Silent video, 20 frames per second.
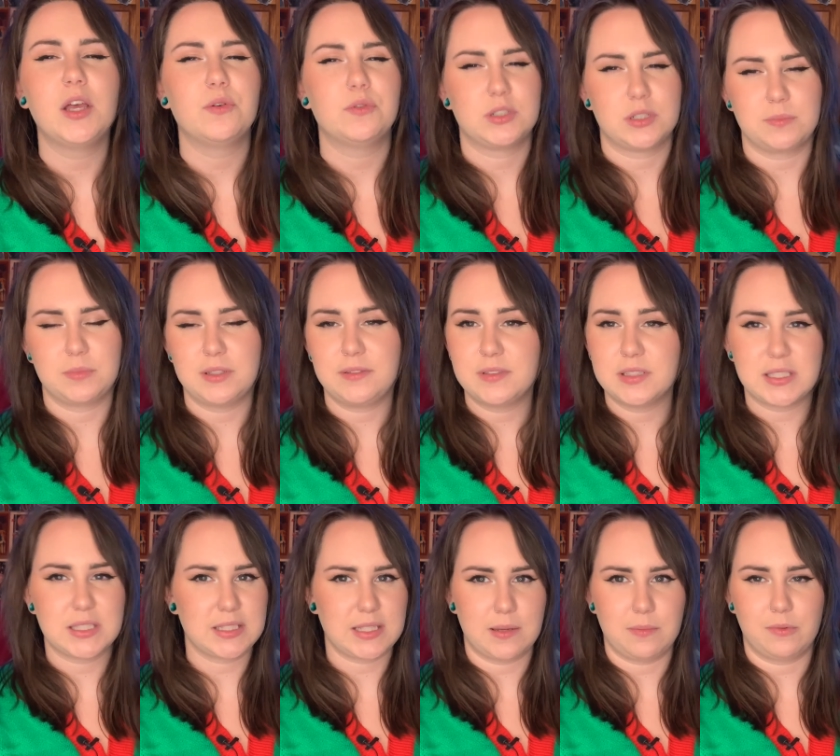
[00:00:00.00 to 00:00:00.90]
which I believe it's
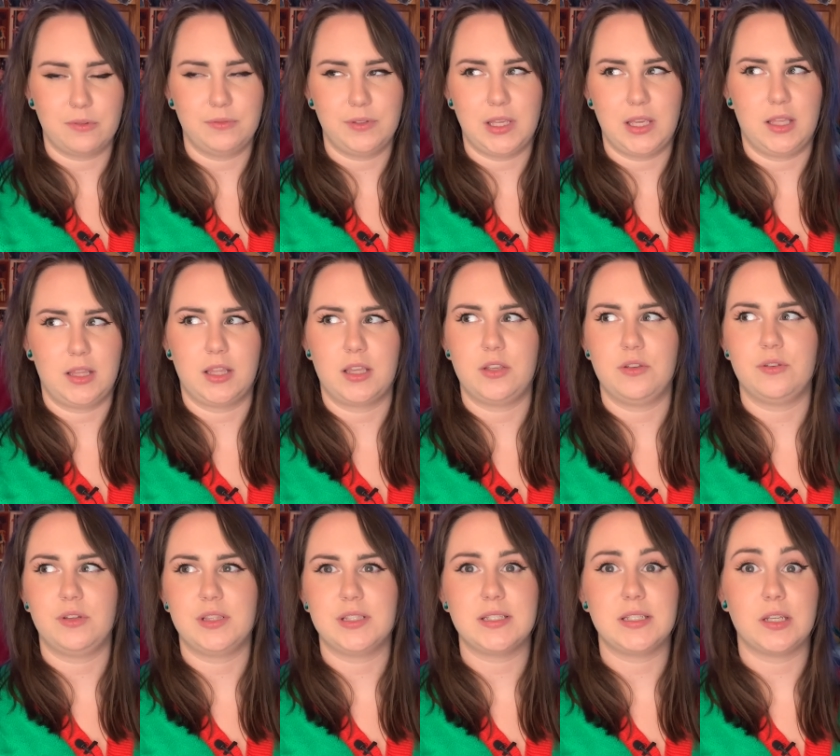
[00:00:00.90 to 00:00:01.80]
the same OVA that you
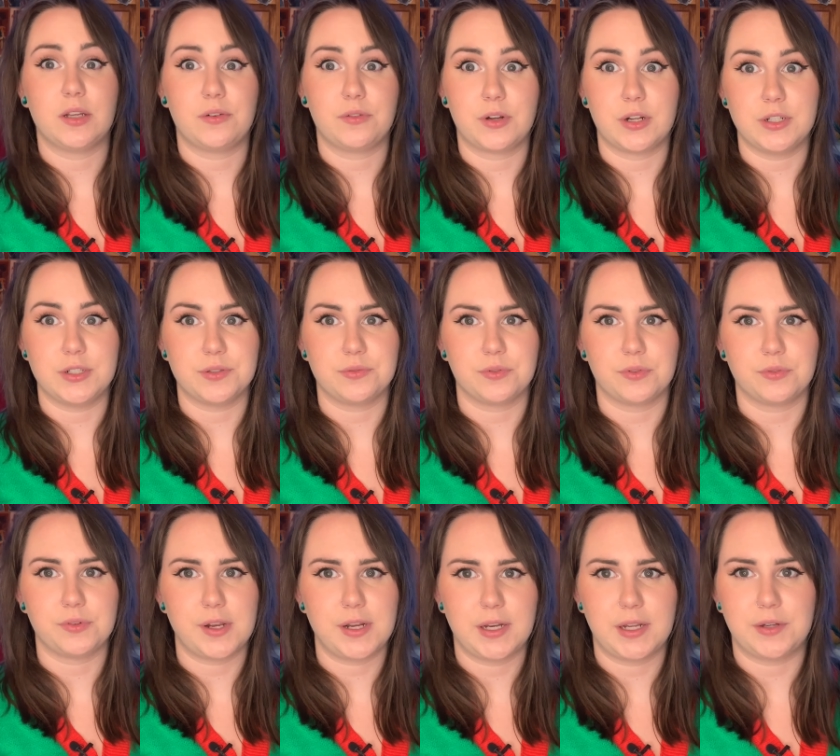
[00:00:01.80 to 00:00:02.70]
can see on
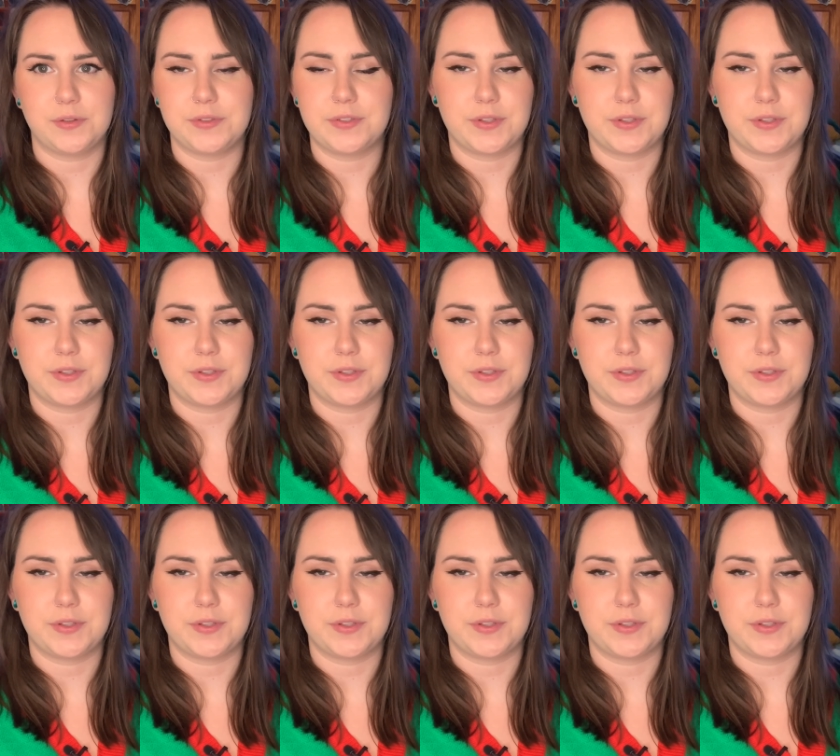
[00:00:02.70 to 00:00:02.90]
Crunchyroll right now,